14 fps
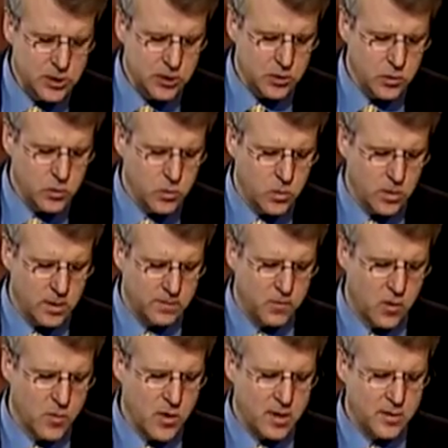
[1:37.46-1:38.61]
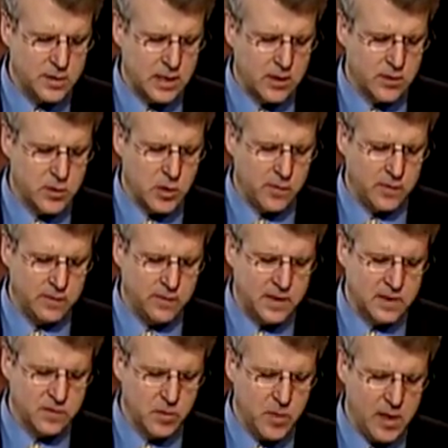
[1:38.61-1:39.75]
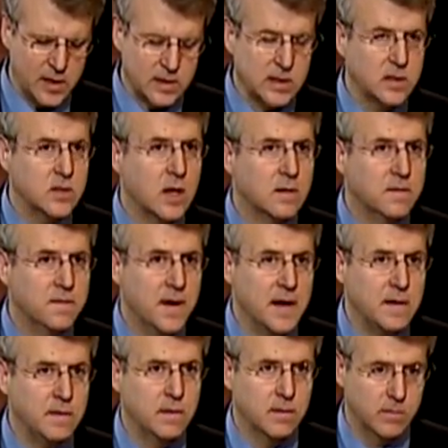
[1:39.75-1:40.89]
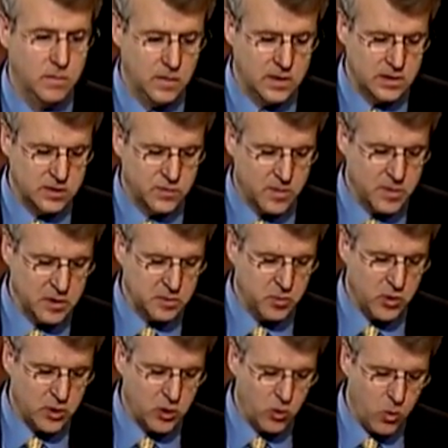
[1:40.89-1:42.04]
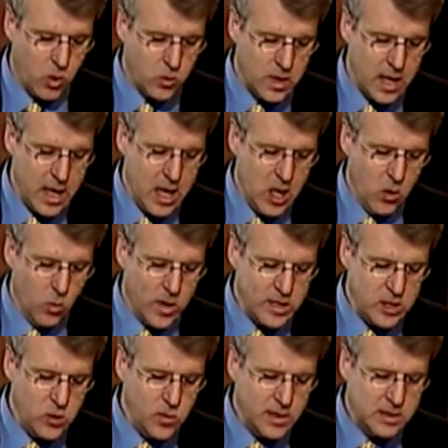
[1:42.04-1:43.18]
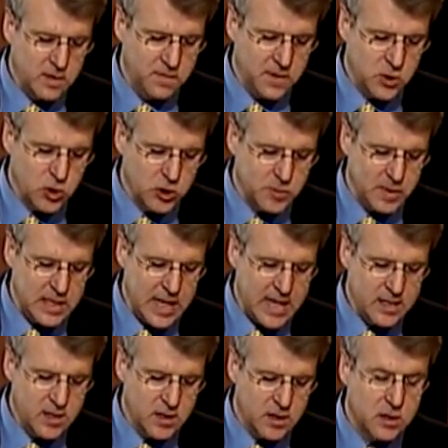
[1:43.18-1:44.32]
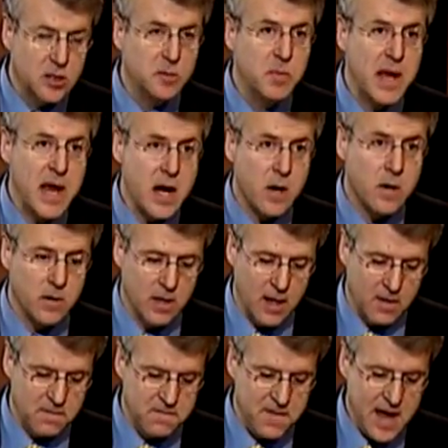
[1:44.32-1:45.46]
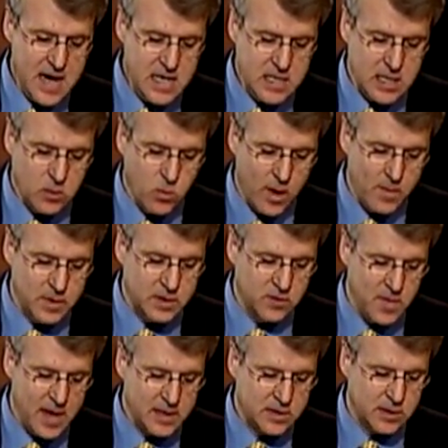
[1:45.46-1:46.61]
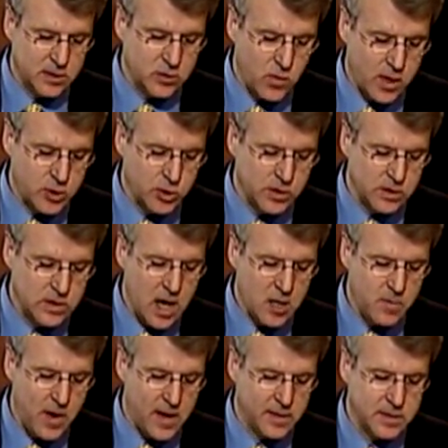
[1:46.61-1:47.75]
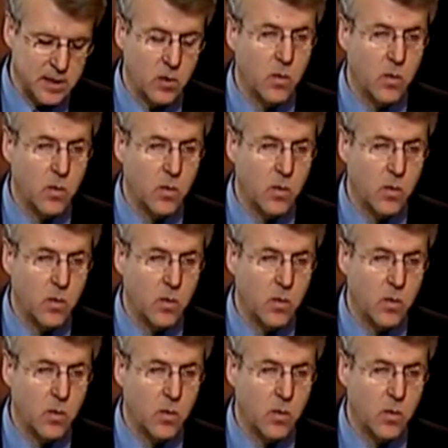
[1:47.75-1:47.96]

to former Undersecretary of Defense for Policy Doug Feith. This is from his book, quote, "When U.S. officials began to despair of finding weapons of mass destruction stockpiles in